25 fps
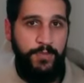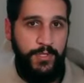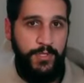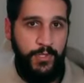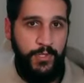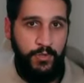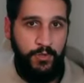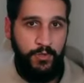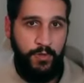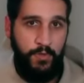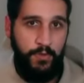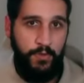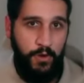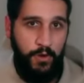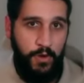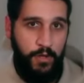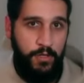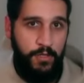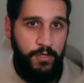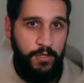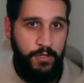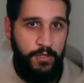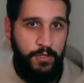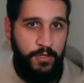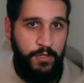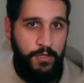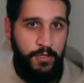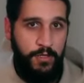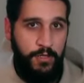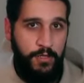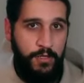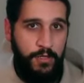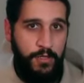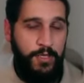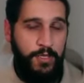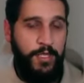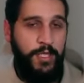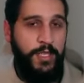into a ball,
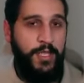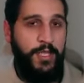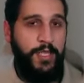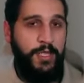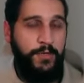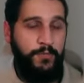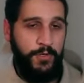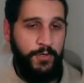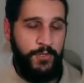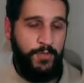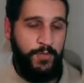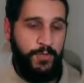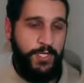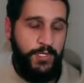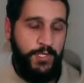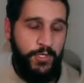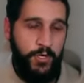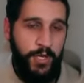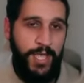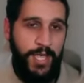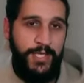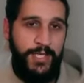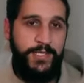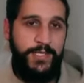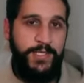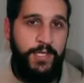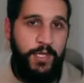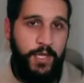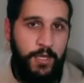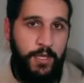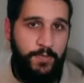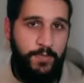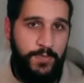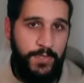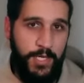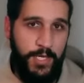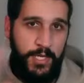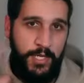which means your
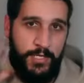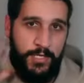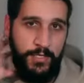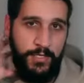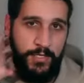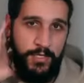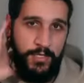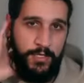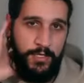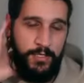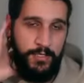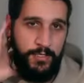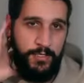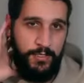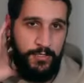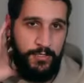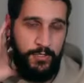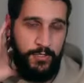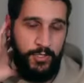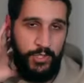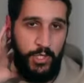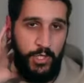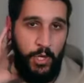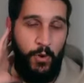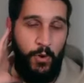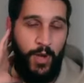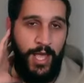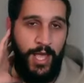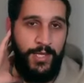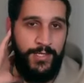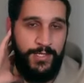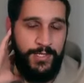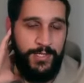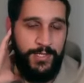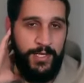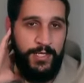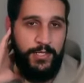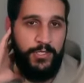SCMs and your psoas
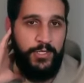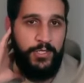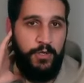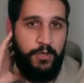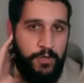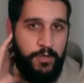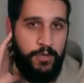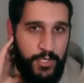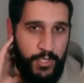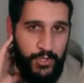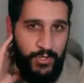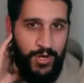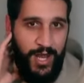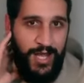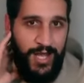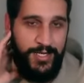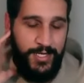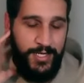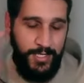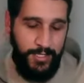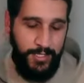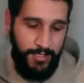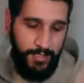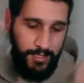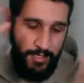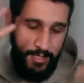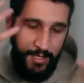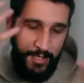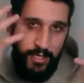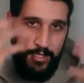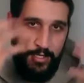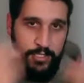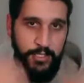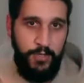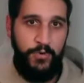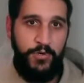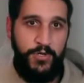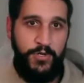essentially are contracting
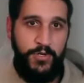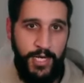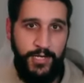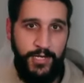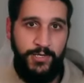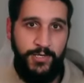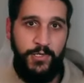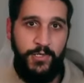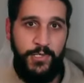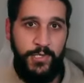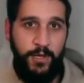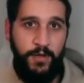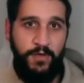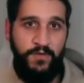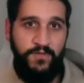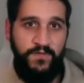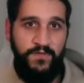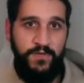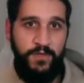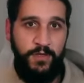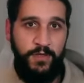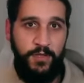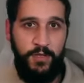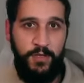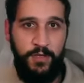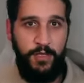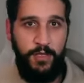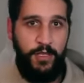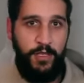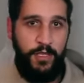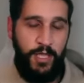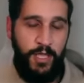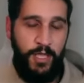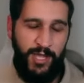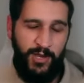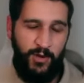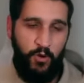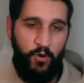to protect yourself.
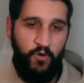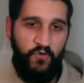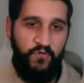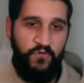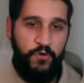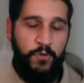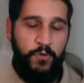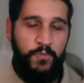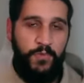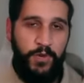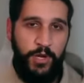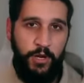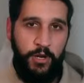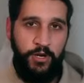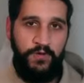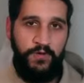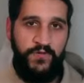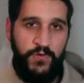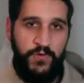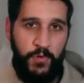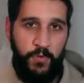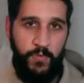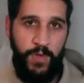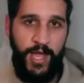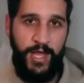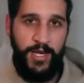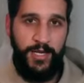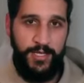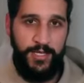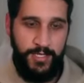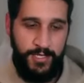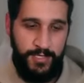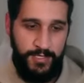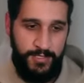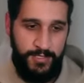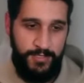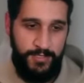And over a period of traumatic